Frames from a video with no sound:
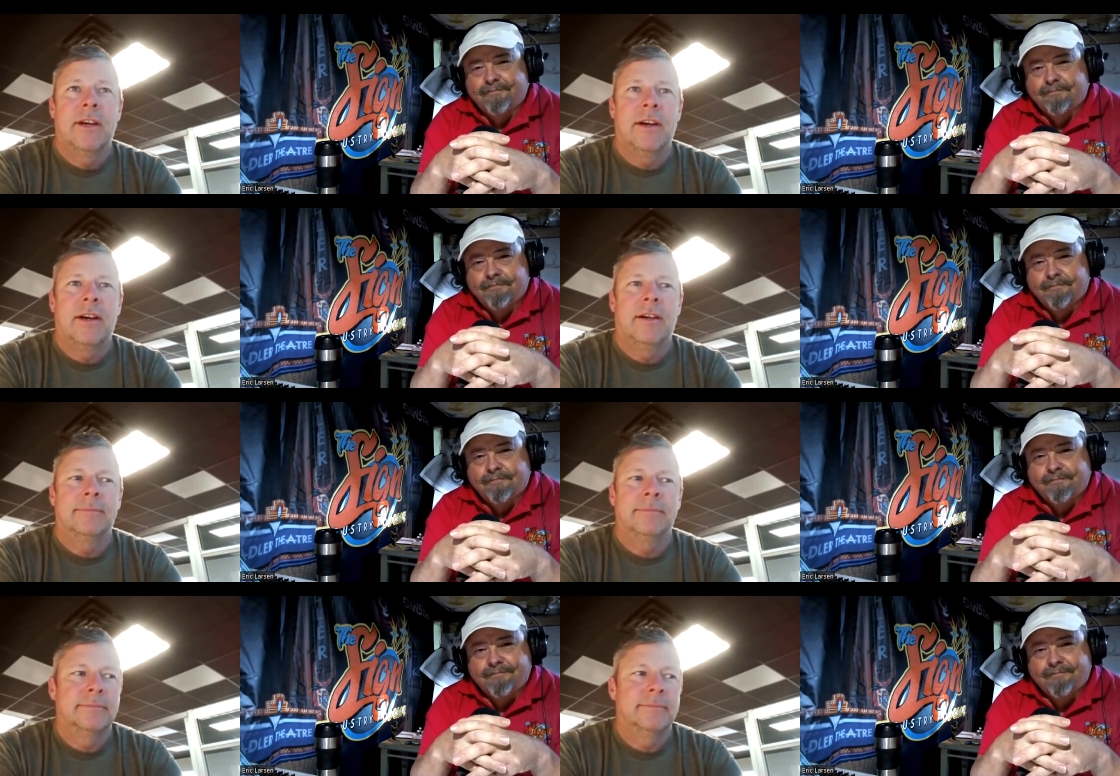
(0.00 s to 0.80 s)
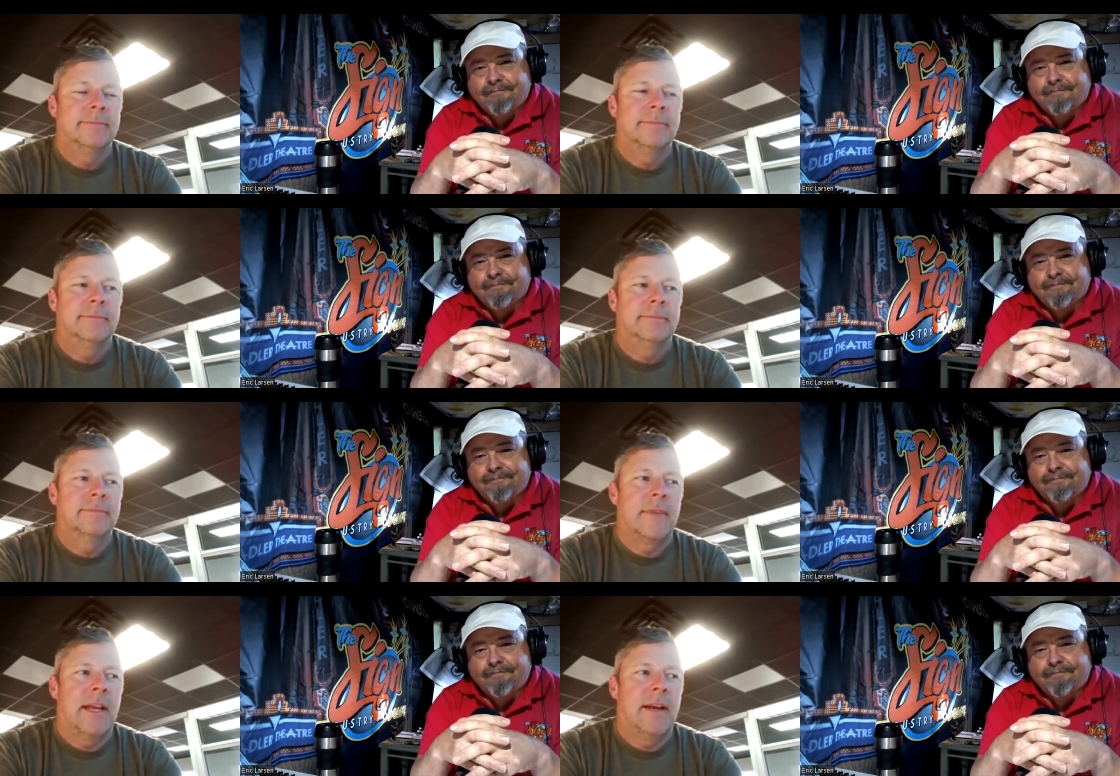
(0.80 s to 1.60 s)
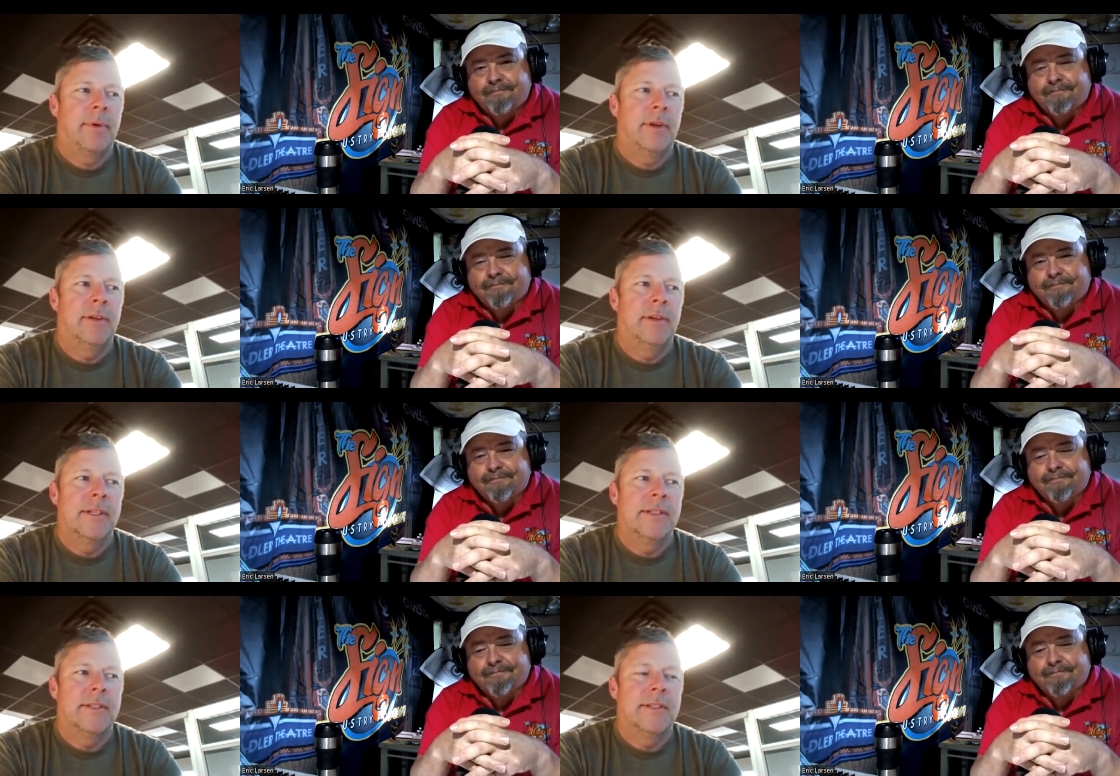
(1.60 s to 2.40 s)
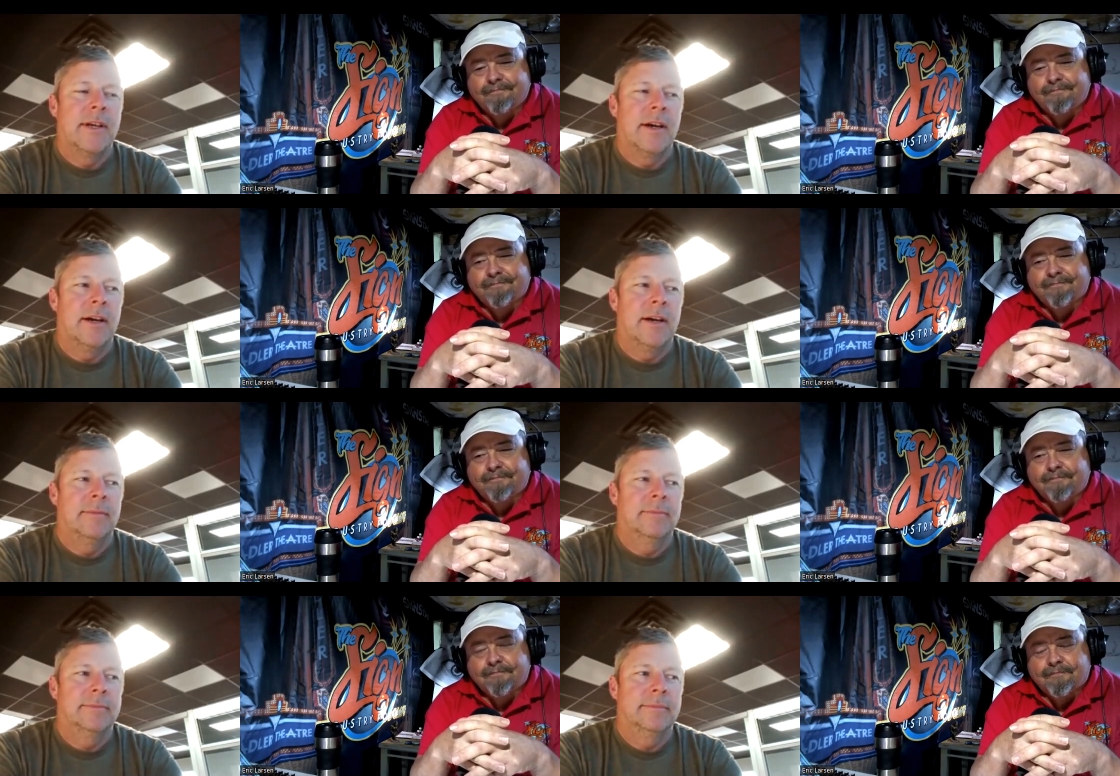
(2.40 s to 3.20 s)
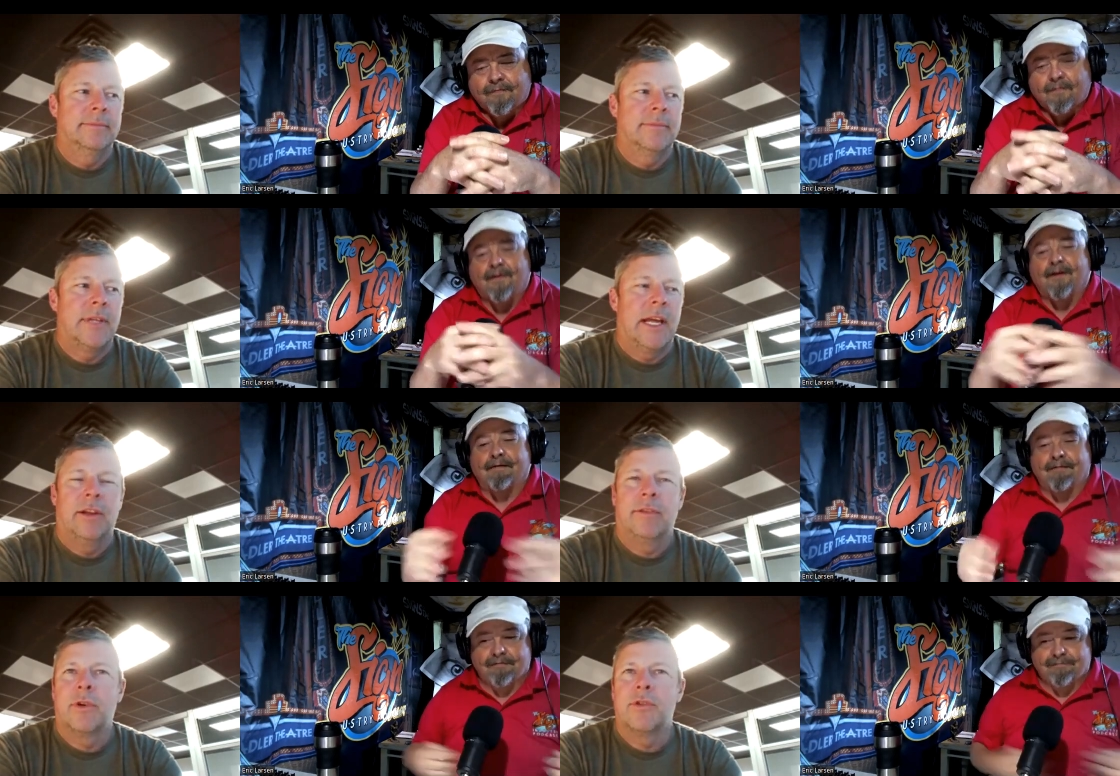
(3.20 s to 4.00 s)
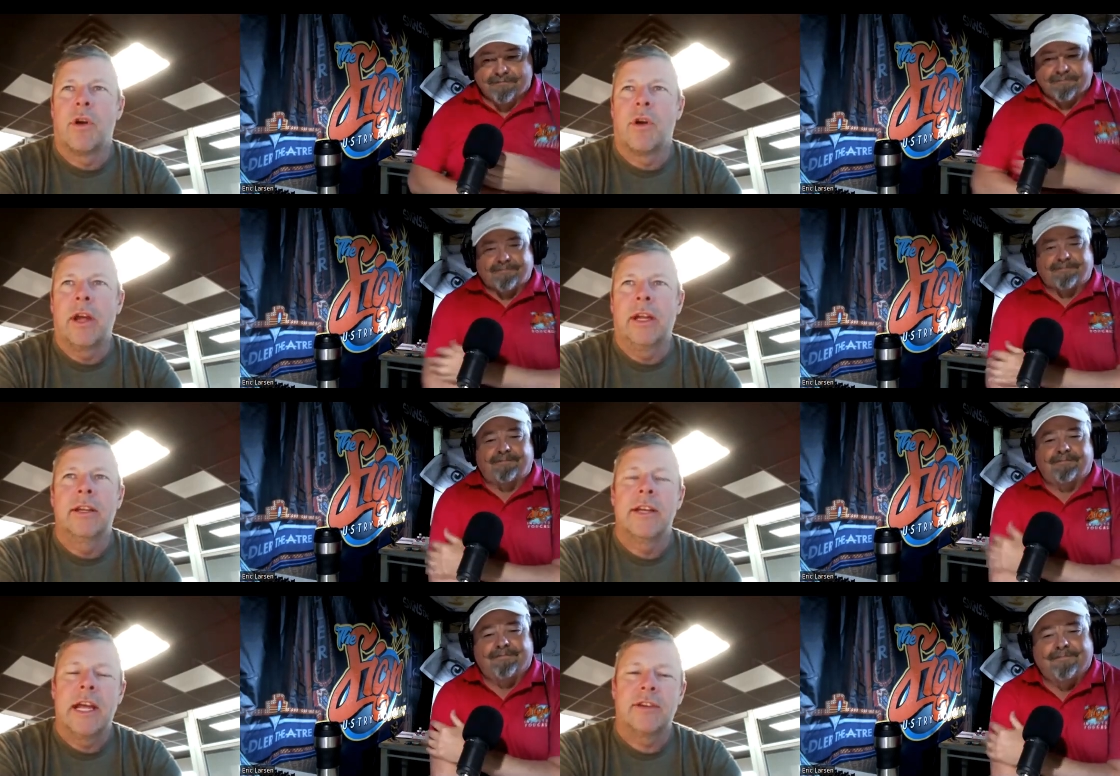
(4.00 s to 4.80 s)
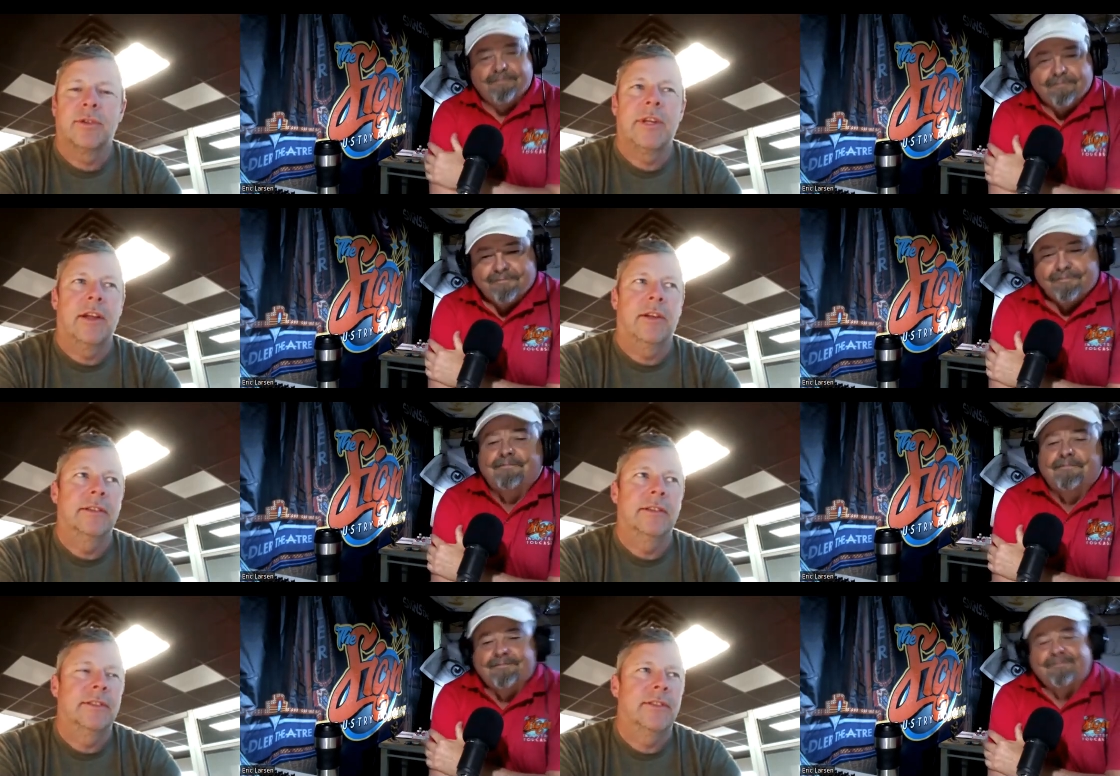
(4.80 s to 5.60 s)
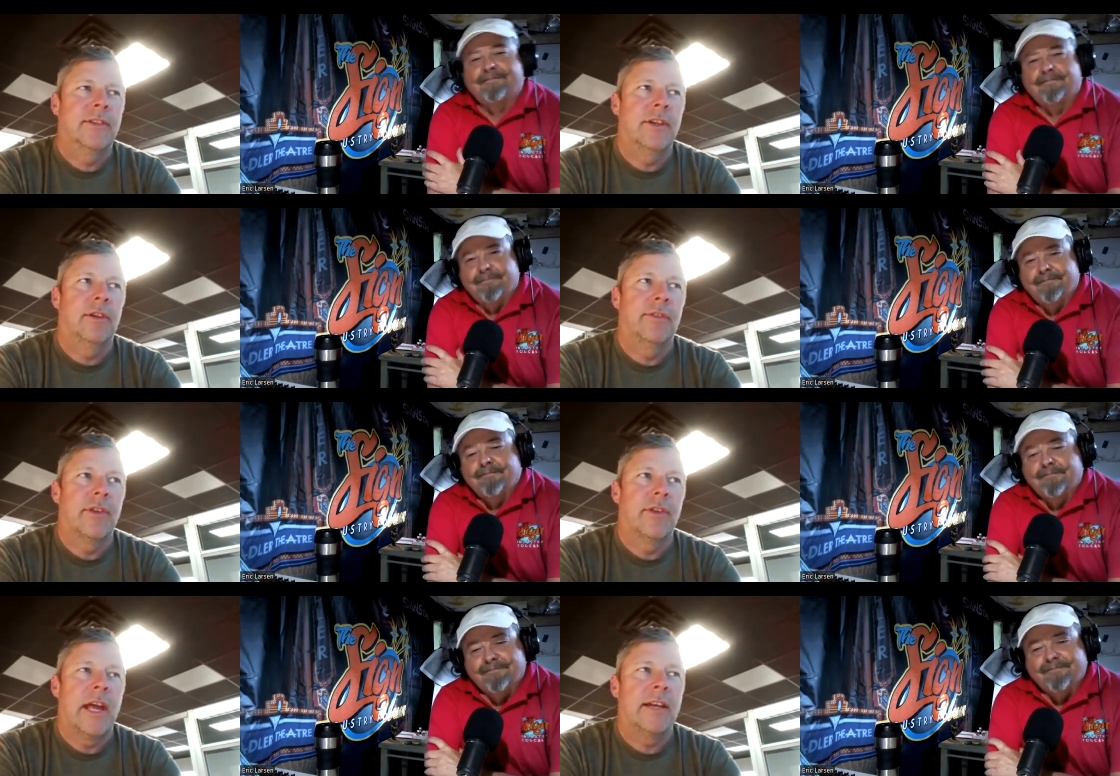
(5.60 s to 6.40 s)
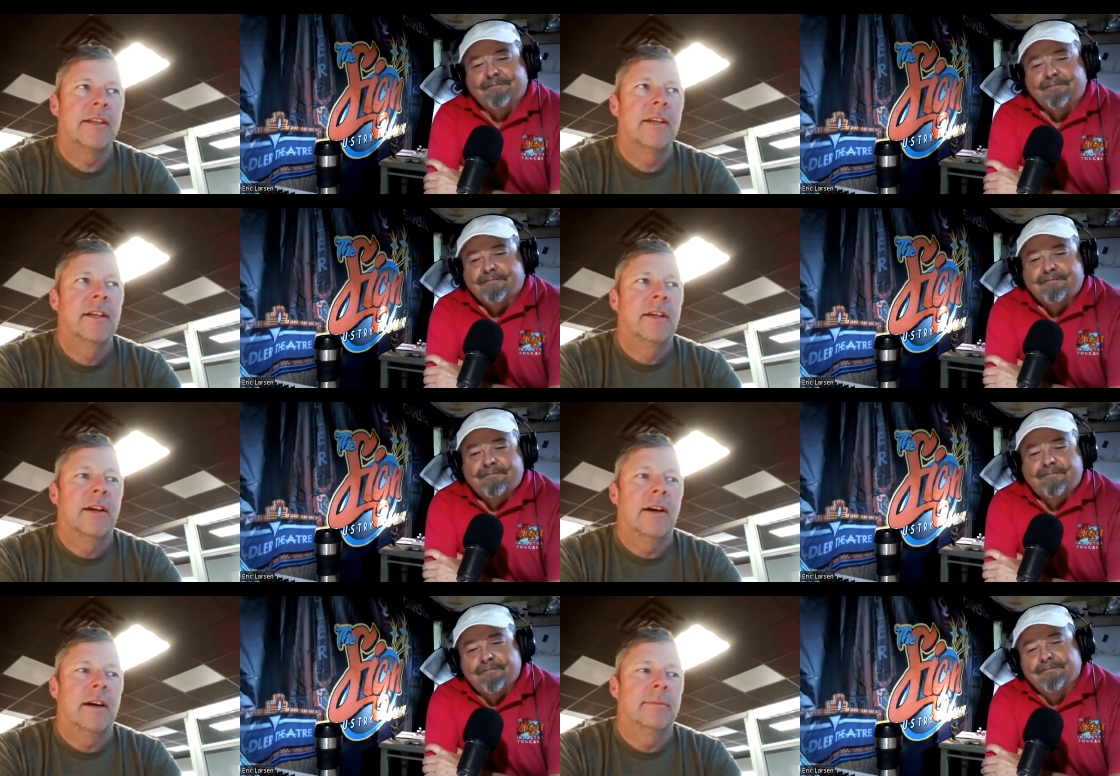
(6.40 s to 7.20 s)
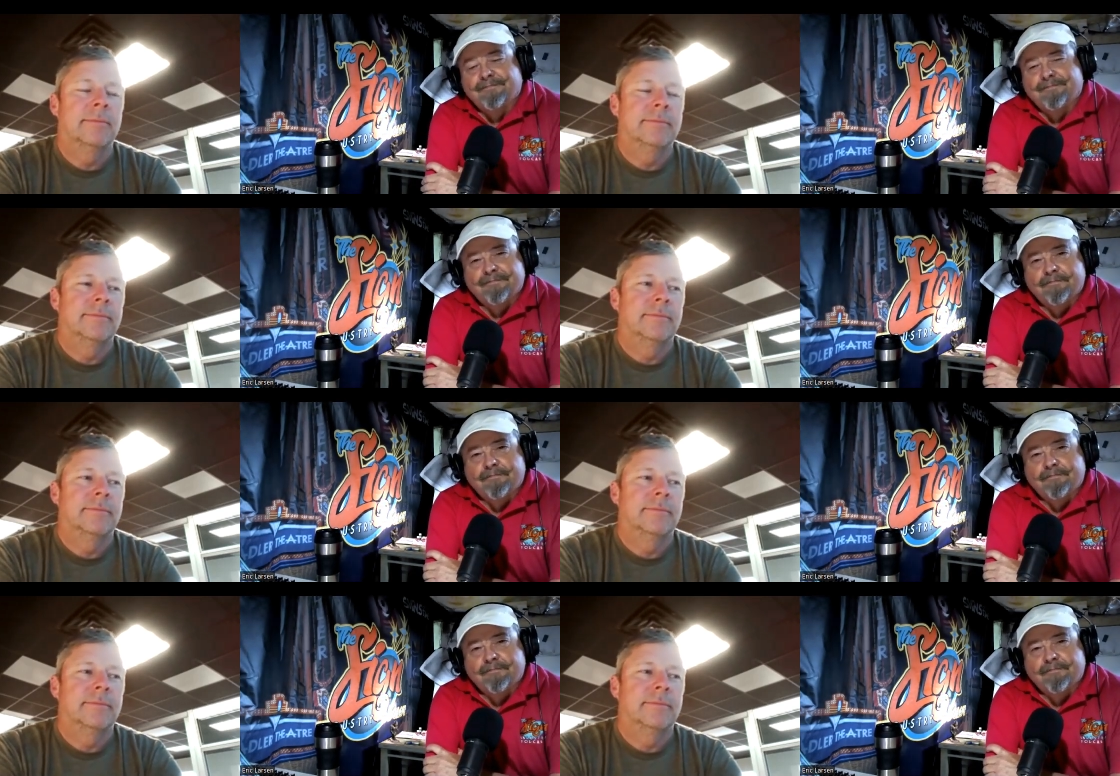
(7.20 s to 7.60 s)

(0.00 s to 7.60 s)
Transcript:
Speaker 1: um, had a pretty good um, talent for drawing, natural talent, skill for that, um,